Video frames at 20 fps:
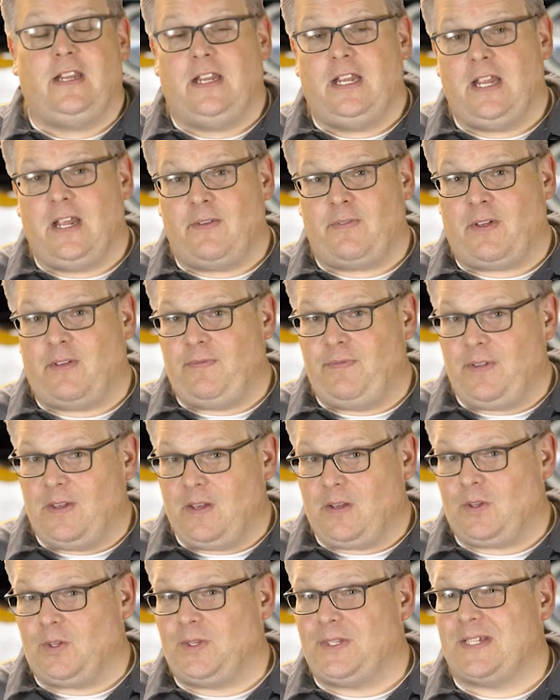If a
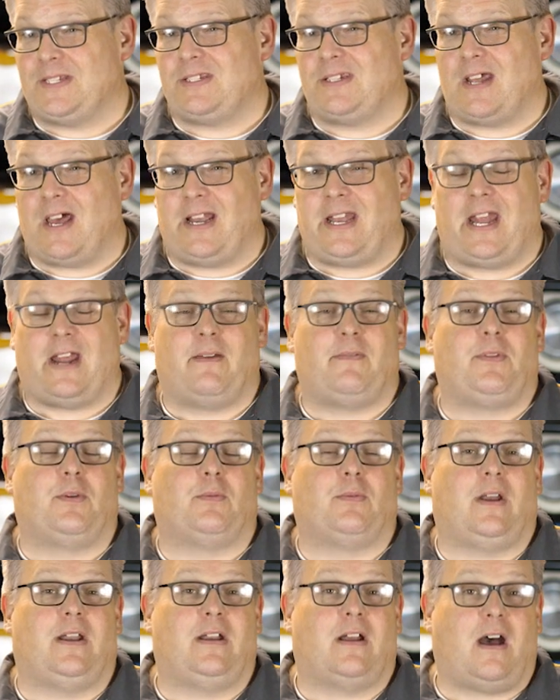vehicle does not have the
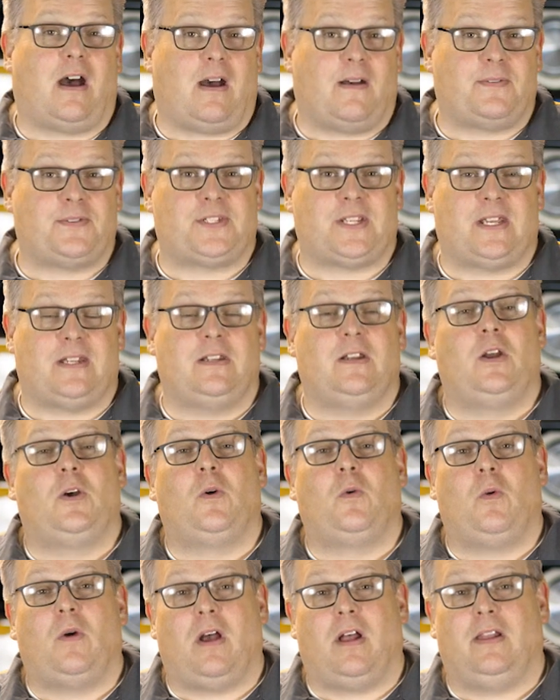right offset,
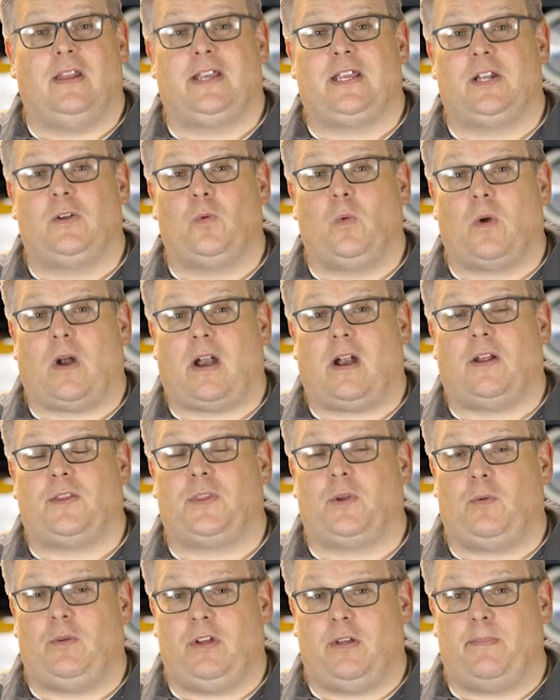well, it can wear out
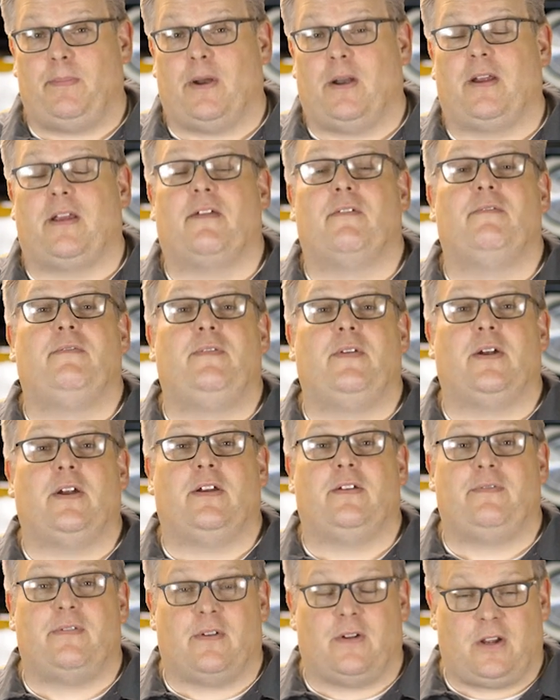the wheel bearing
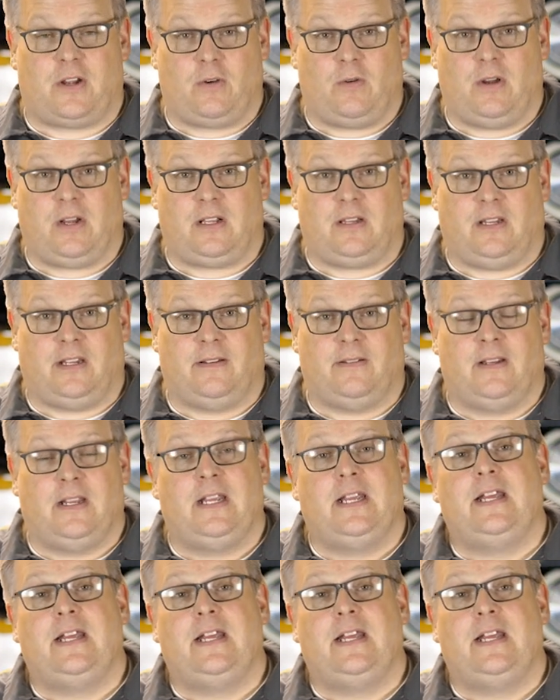very, very quickly.